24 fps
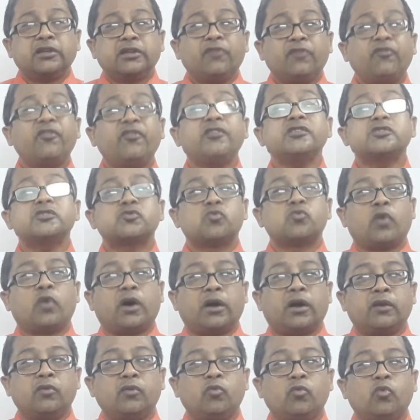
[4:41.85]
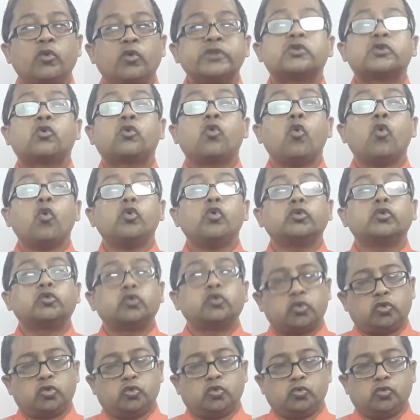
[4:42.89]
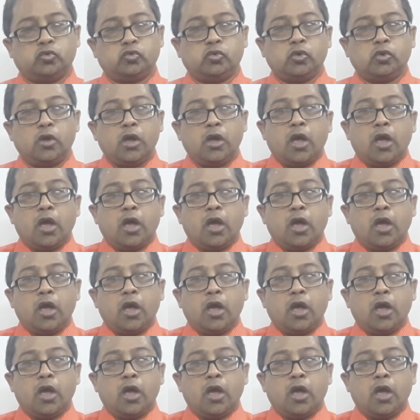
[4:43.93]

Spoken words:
The first one was go through.